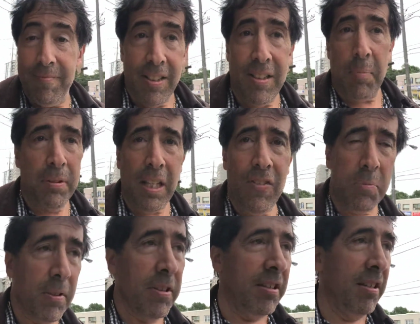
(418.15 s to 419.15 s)
It's
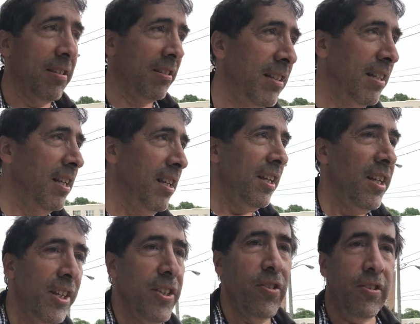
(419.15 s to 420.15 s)
unbelievable.
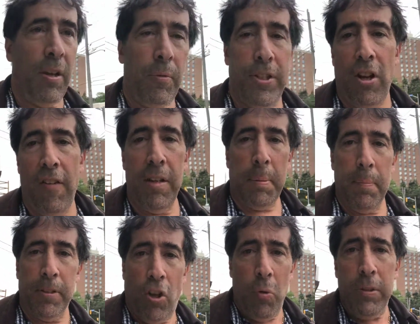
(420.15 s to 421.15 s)
You say, well, you know how many people
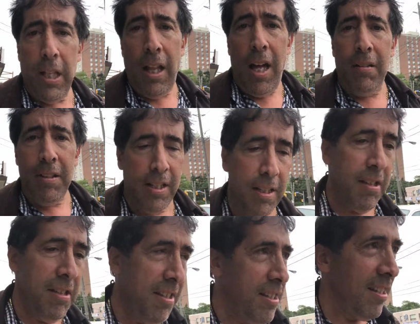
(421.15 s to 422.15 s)
don't win the lottery?
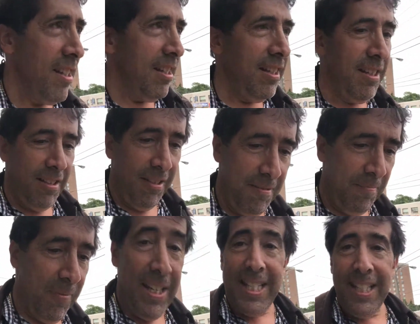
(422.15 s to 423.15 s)

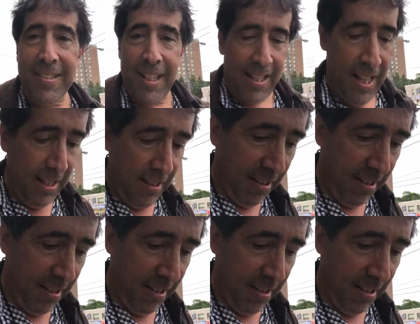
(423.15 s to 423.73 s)
He didn't say that.